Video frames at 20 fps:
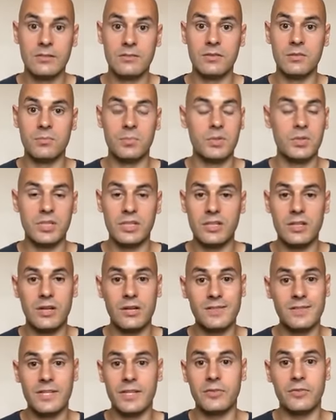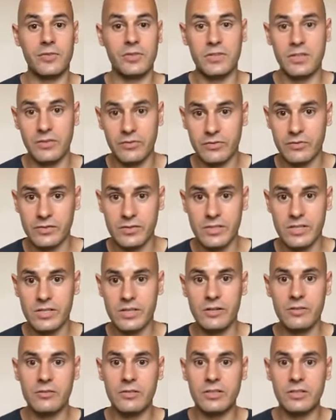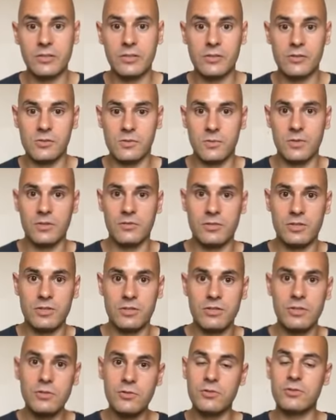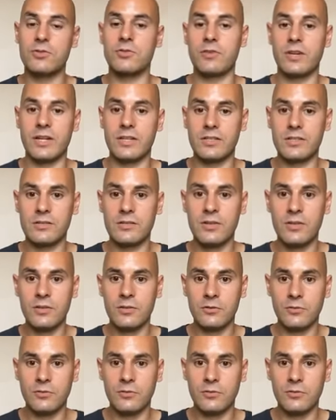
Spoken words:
The body can't tell the difference. It only knows whether it's too stressed